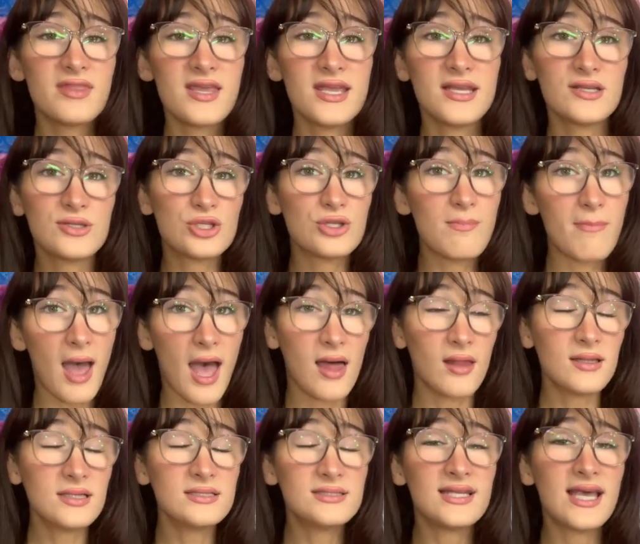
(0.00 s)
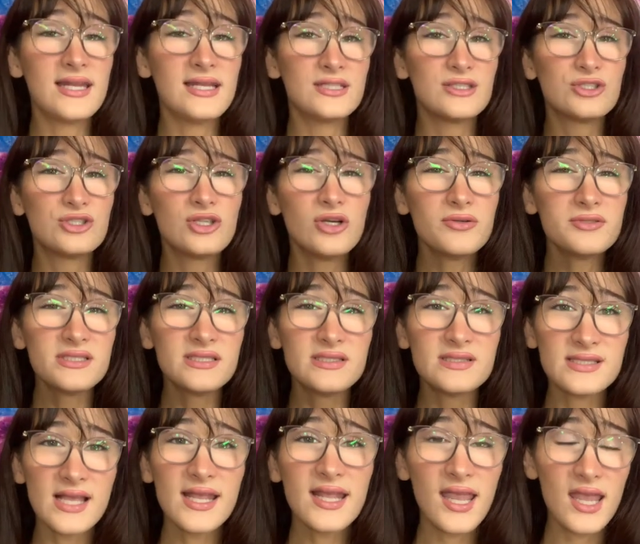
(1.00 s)
thing to balance and it's so
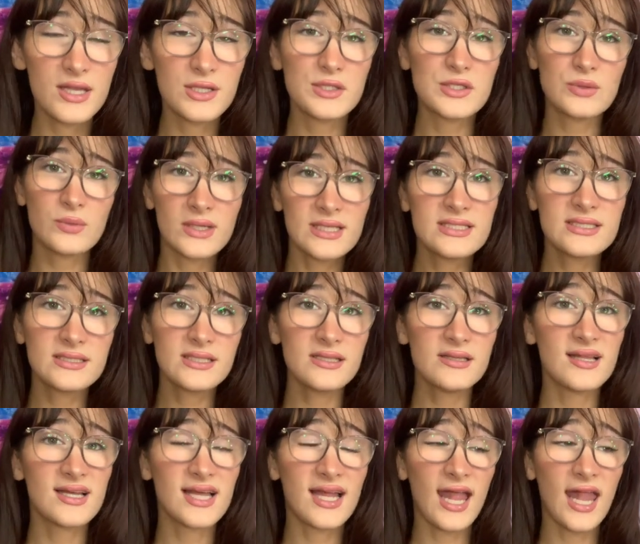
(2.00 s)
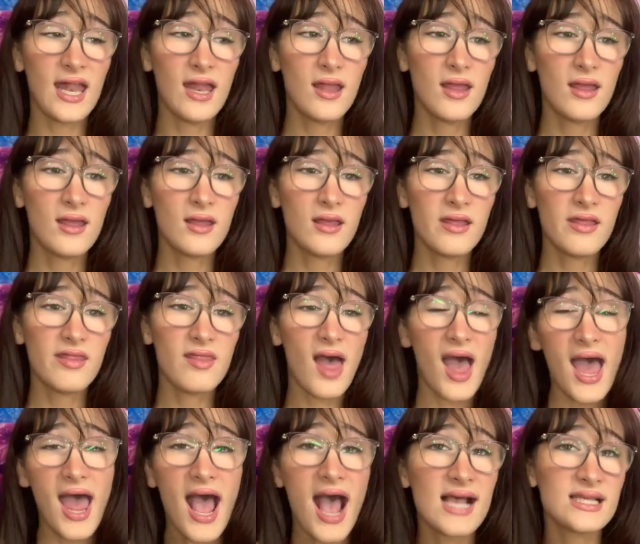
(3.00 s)
sick and twisted that
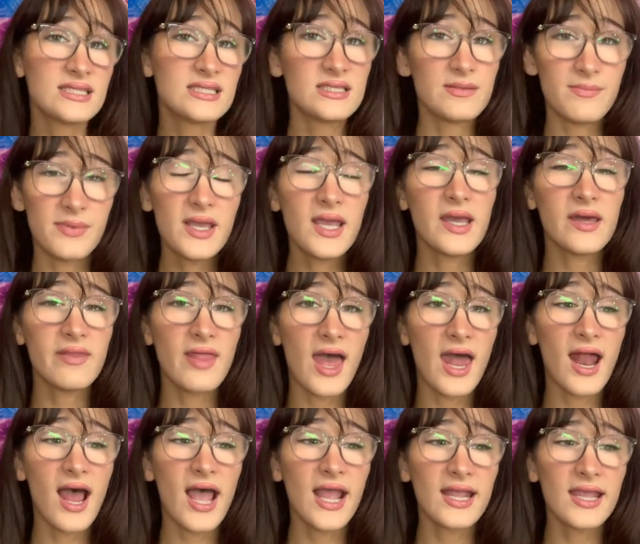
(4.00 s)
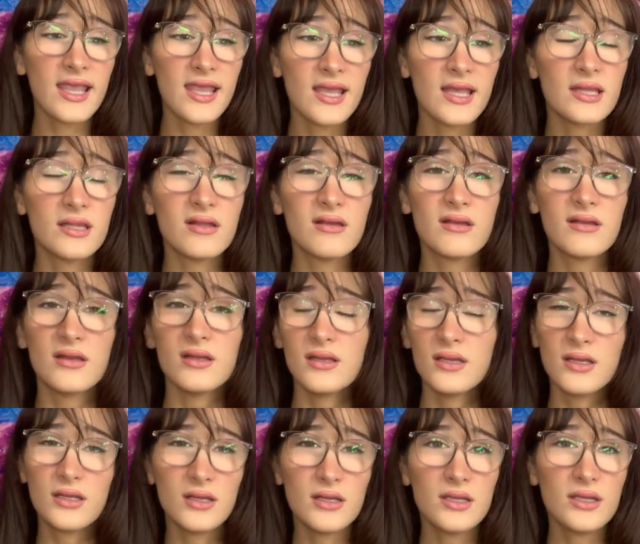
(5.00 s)
that has to be that I can't,
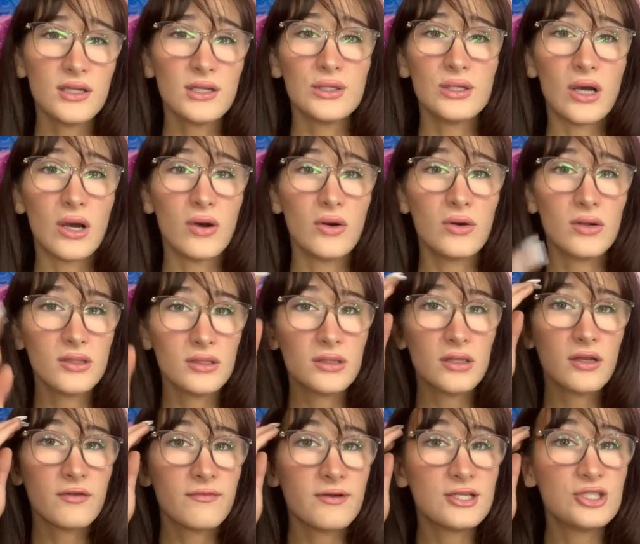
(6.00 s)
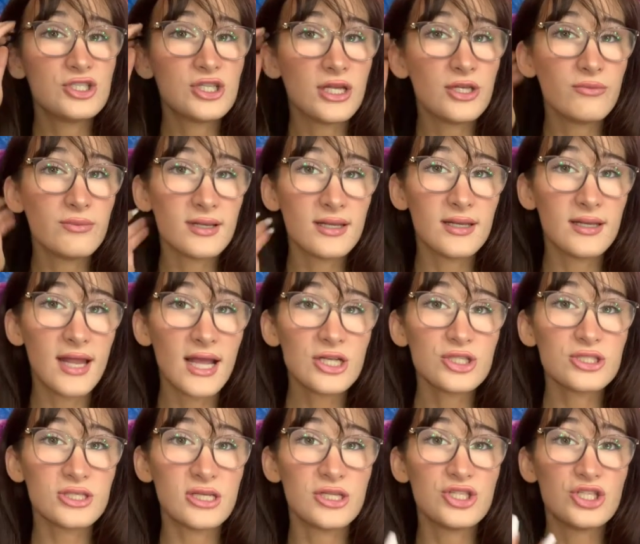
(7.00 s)
you know, look for a genuine
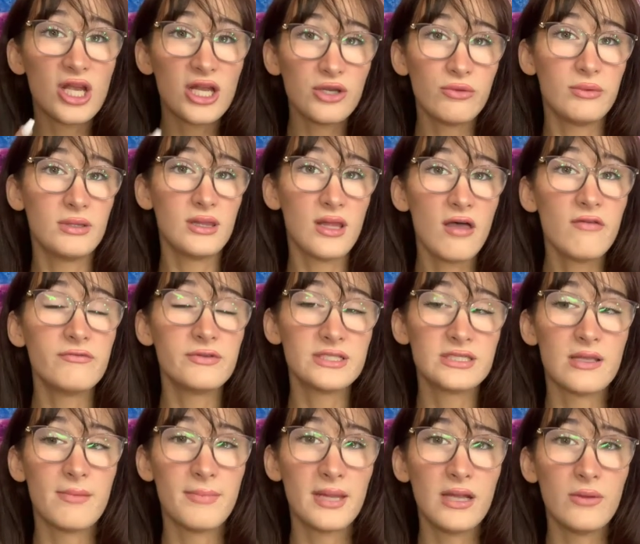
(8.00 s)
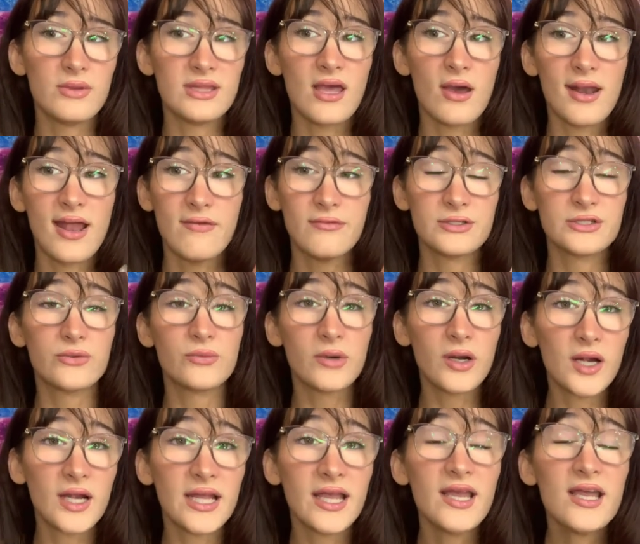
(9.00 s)
connection and genuine love with somebody without having to
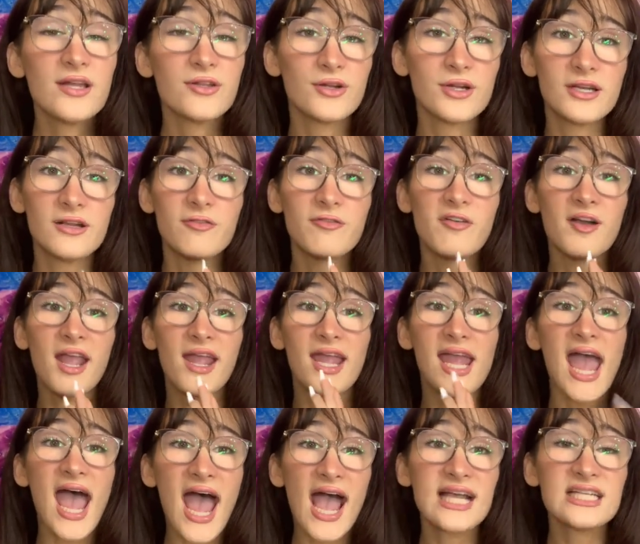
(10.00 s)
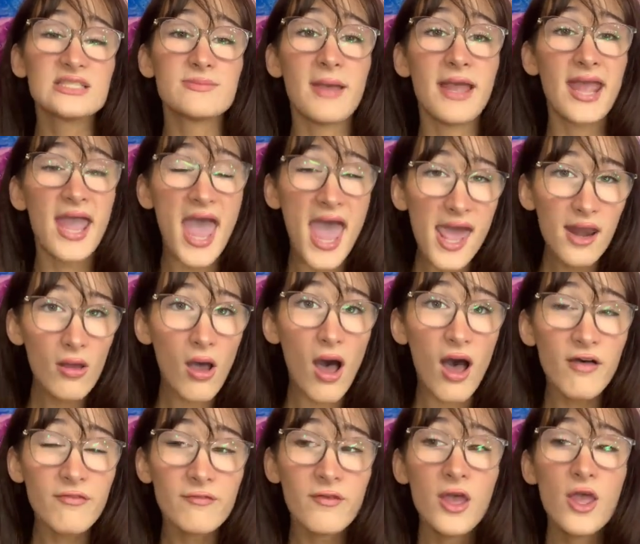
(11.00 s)
worry they're gonna axe my head
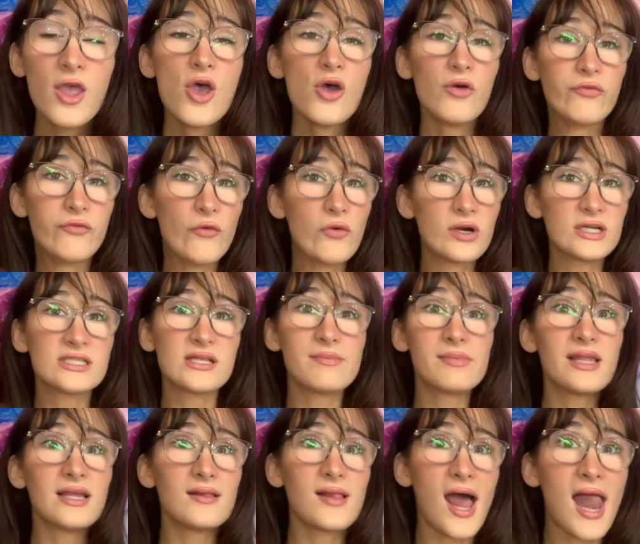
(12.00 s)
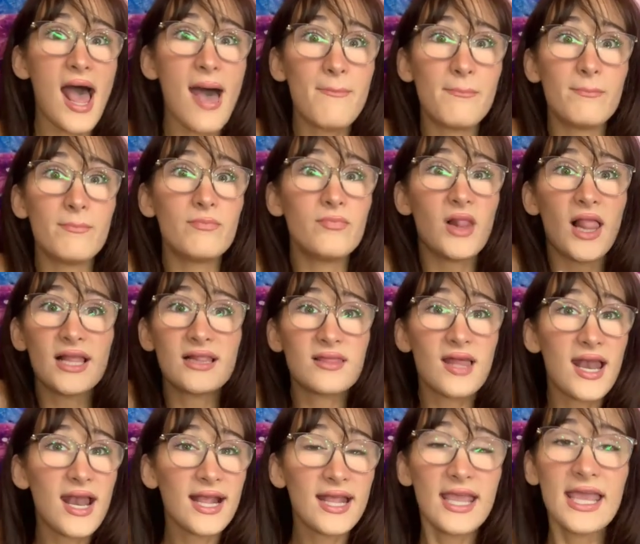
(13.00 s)
off for something that happened like
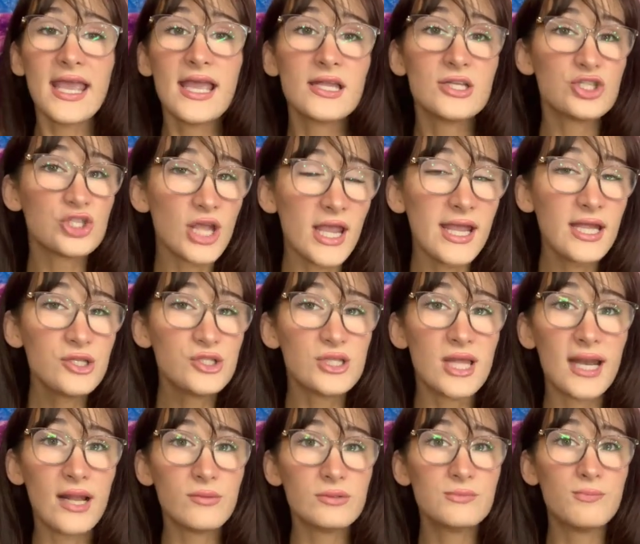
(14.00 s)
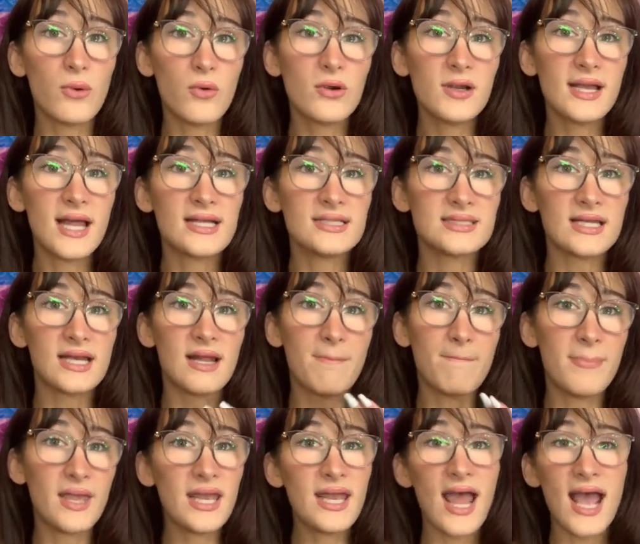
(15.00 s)
that I can't change that I was born as that I've
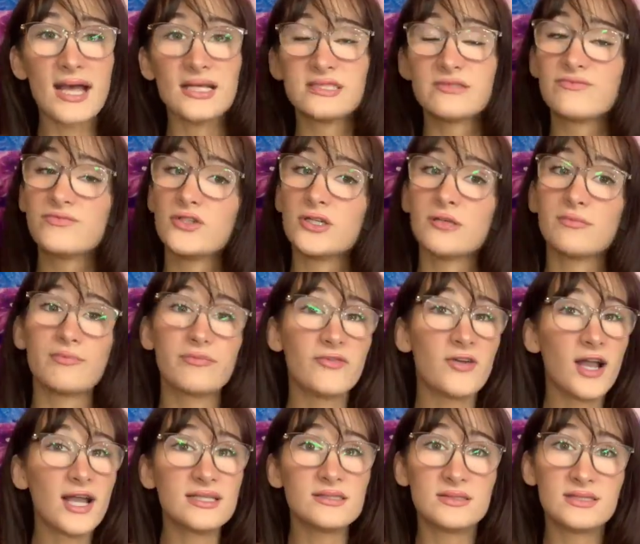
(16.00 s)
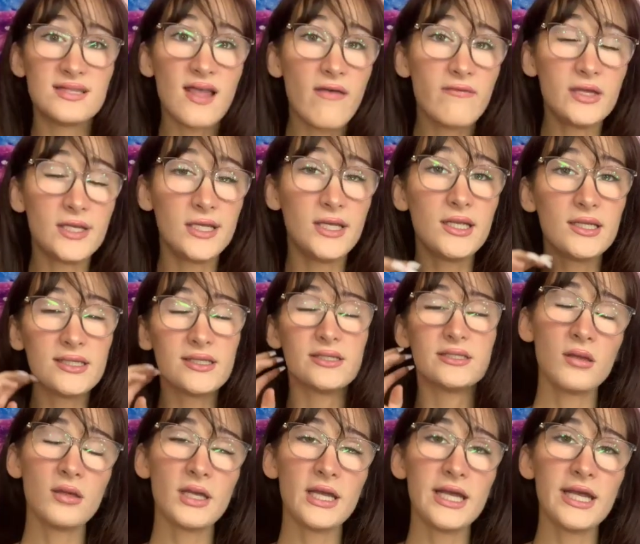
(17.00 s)
been as for fucking seven
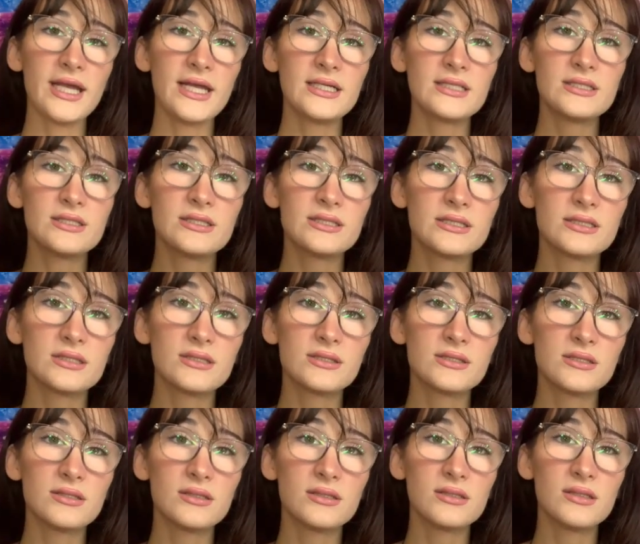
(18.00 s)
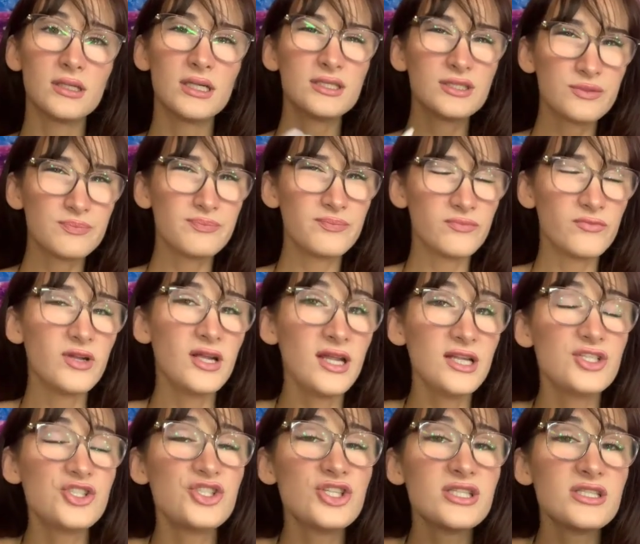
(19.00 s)
years. It's it's
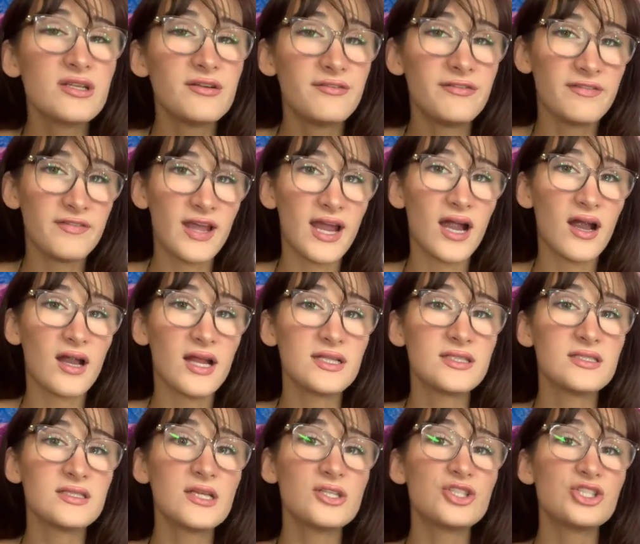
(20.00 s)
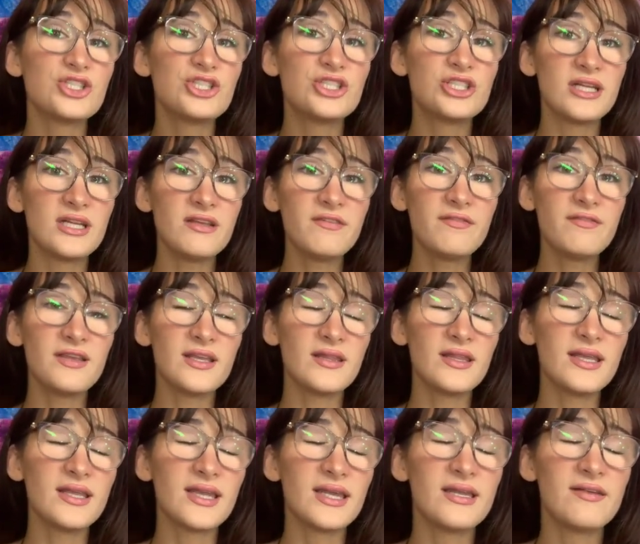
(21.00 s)
it's just unfair. It's such a shitty
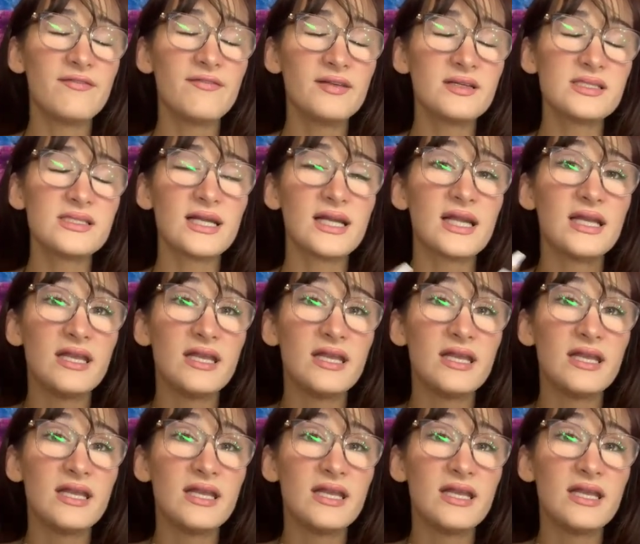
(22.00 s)
feeling and it feels like a